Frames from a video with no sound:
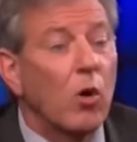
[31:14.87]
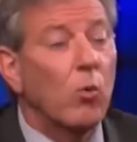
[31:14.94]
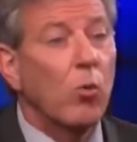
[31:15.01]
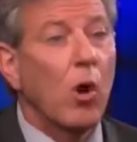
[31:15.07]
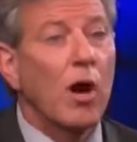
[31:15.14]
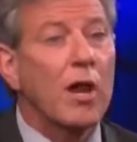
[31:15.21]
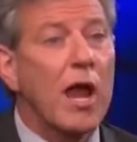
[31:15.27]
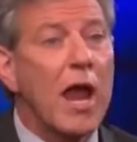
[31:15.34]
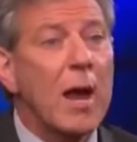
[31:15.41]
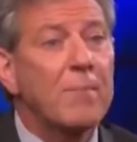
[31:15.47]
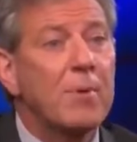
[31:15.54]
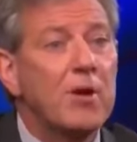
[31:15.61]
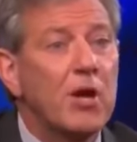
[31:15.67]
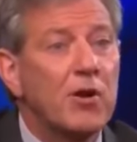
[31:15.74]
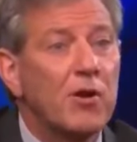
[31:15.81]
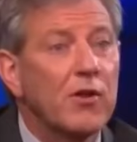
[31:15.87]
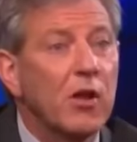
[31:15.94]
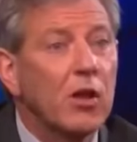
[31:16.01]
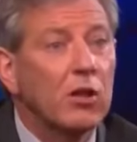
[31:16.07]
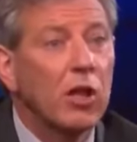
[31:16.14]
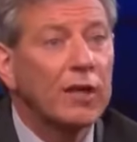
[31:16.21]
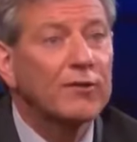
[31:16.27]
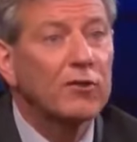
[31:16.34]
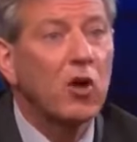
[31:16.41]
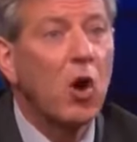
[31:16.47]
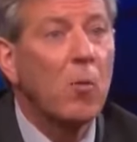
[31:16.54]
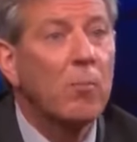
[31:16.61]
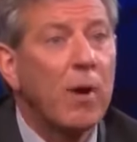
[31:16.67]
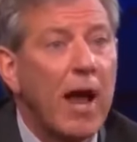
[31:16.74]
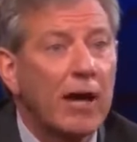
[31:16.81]
What happened in the... Let's
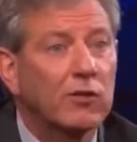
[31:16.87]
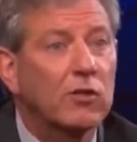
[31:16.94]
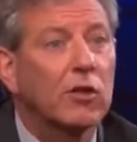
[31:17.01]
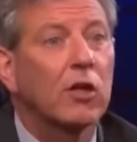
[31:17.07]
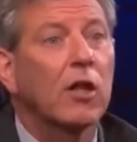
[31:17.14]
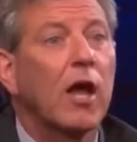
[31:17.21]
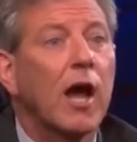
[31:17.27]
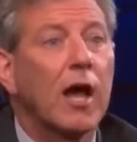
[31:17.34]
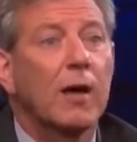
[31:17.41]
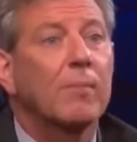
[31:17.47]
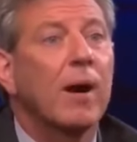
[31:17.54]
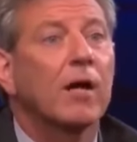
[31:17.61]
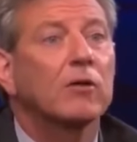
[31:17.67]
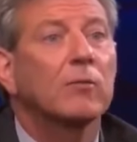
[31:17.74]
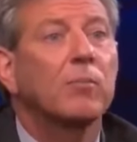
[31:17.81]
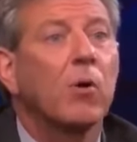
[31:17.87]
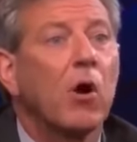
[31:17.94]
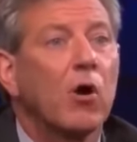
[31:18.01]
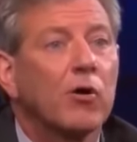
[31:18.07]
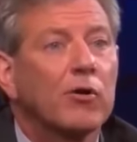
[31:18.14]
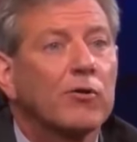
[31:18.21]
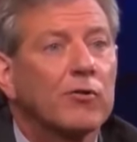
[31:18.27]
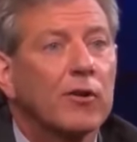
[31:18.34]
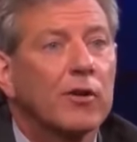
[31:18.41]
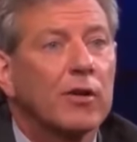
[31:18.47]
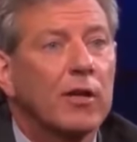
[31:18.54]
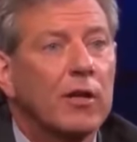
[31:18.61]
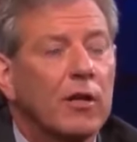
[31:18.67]
go back to the lie about the party, Cindy.